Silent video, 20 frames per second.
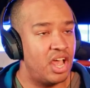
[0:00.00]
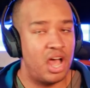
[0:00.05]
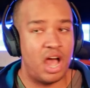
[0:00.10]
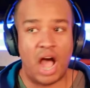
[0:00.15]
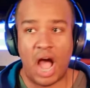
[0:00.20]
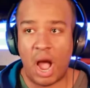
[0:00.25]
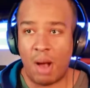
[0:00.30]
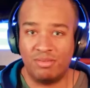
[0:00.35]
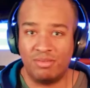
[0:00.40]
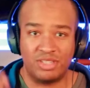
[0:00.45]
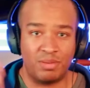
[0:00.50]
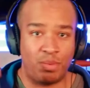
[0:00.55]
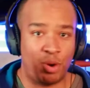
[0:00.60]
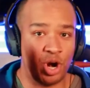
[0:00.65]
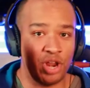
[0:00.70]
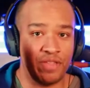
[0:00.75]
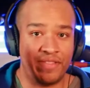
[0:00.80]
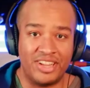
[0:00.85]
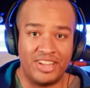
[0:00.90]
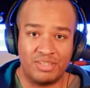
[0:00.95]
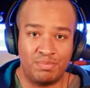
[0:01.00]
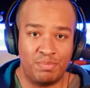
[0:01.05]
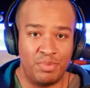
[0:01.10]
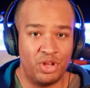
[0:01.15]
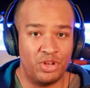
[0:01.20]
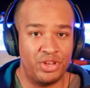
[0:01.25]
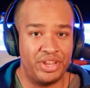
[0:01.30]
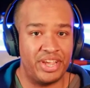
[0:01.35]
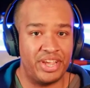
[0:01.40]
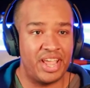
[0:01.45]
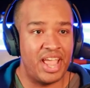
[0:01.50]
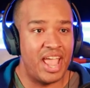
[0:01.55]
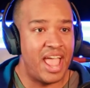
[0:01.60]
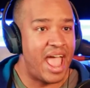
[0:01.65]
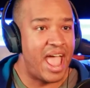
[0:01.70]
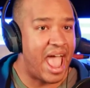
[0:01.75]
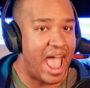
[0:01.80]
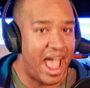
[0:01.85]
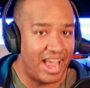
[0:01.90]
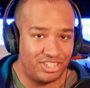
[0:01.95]
I was a part of this building.
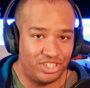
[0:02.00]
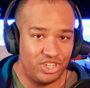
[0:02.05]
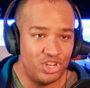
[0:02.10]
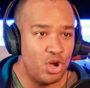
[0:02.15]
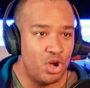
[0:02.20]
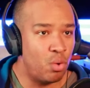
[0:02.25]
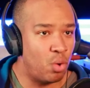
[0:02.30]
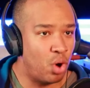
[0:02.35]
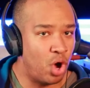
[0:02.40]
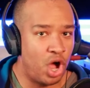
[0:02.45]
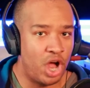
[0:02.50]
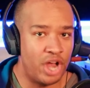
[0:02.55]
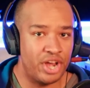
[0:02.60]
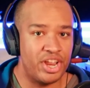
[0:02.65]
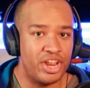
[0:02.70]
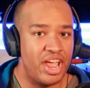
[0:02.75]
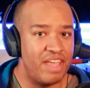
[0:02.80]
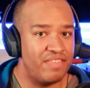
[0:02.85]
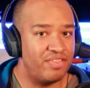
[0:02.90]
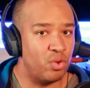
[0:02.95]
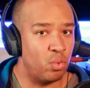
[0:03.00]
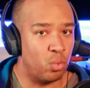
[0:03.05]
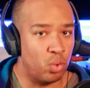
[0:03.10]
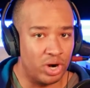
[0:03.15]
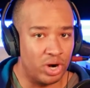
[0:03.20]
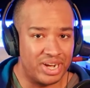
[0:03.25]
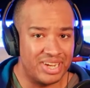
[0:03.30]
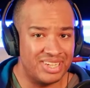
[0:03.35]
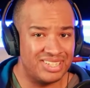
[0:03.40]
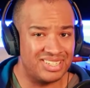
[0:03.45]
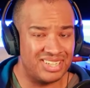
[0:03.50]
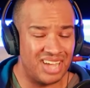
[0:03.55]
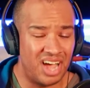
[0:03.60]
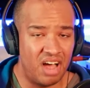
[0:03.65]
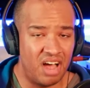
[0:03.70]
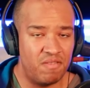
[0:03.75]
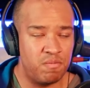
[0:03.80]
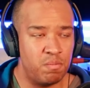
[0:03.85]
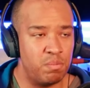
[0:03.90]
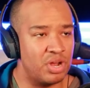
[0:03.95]
As you go on, the work is
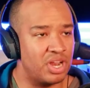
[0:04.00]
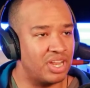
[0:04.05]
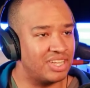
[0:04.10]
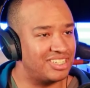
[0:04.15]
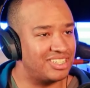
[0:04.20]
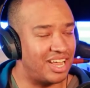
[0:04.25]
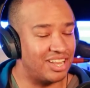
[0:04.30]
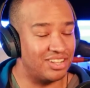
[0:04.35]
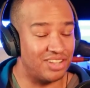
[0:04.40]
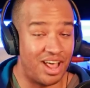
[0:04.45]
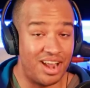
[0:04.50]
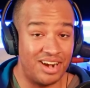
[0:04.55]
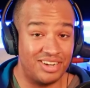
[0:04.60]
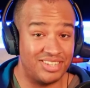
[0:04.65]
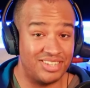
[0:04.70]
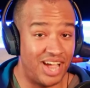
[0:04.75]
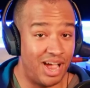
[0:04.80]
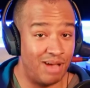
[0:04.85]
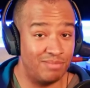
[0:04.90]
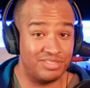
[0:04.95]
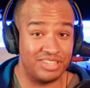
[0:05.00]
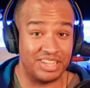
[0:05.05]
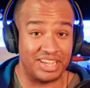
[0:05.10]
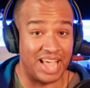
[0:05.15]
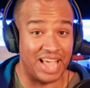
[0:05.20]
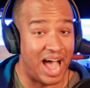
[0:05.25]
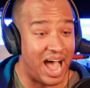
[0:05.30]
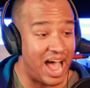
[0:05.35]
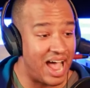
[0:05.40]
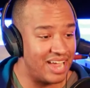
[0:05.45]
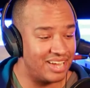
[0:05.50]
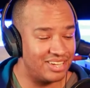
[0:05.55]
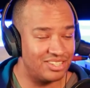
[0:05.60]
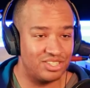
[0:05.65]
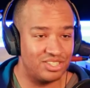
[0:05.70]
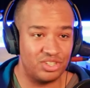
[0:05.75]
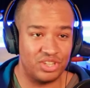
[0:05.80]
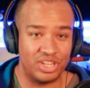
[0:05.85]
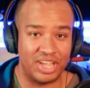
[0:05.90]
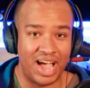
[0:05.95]
tough, but a lot of times the guys,
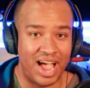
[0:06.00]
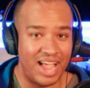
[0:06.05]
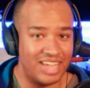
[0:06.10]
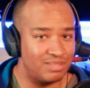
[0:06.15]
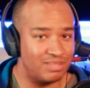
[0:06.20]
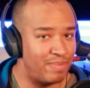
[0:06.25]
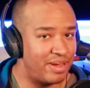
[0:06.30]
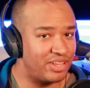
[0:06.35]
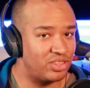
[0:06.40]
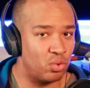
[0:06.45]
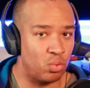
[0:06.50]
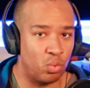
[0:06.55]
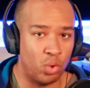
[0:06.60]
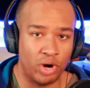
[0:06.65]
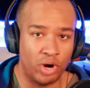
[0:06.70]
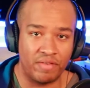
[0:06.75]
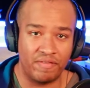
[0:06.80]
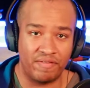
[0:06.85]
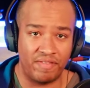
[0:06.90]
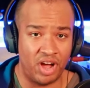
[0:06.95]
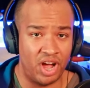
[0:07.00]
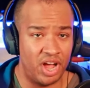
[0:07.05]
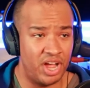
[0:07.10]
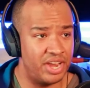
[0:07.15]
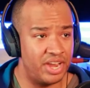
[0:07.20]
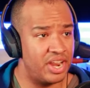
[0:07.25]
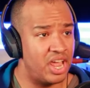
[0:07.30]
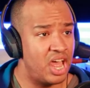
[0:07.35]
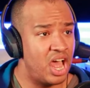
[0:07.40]
the guys make the work fun.